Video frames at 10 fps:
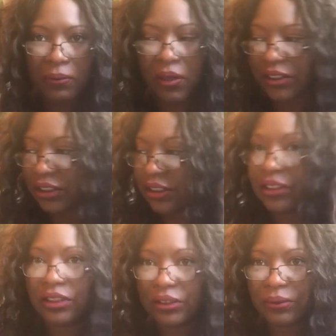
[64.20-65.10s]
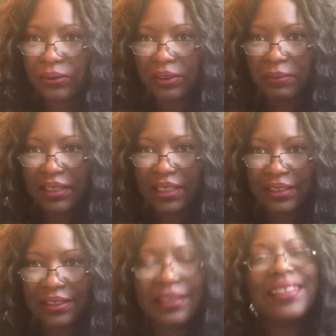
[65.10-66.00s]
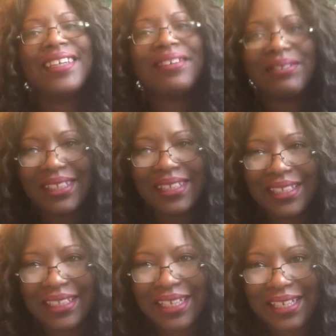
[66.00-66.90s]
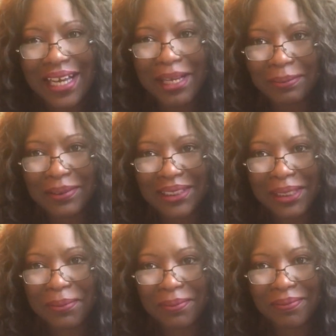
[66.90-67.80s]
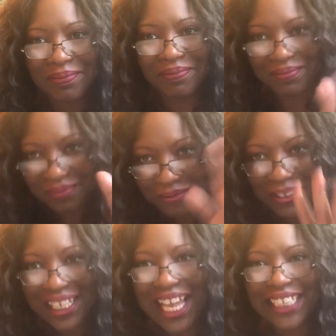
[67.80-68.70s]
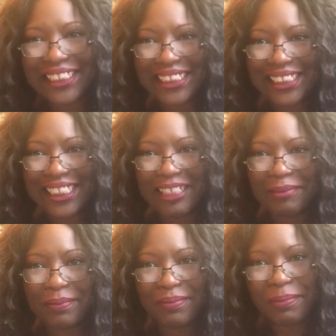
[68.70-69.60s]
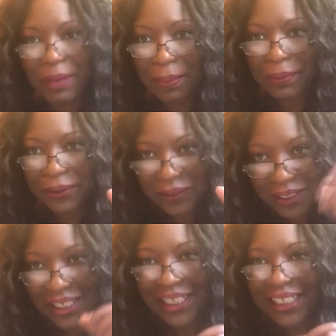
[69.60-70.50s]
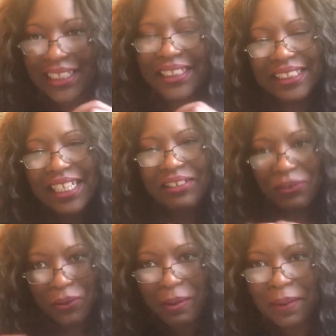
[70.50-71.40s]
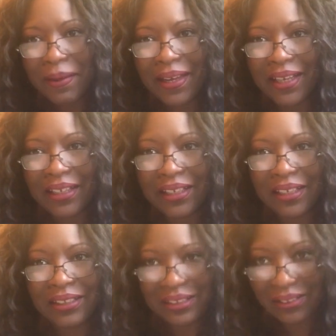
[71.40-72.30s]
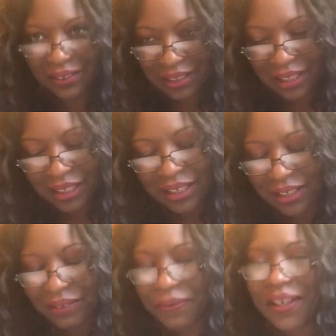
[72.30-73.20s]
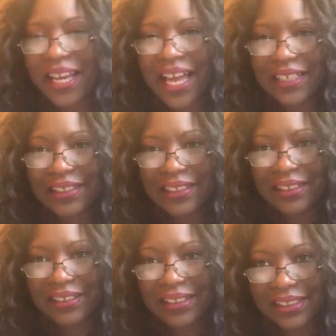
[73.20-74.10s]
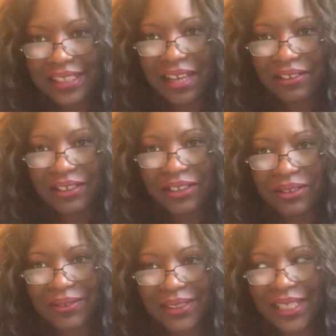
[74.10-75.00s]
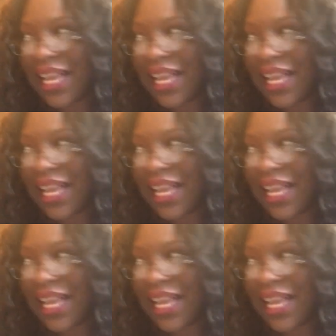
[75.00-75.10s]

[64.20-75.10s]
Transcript: are watching the news because it's the only thing that calms them, relaxes them. Pepper is now on my bed, relaxing to the sound of the news.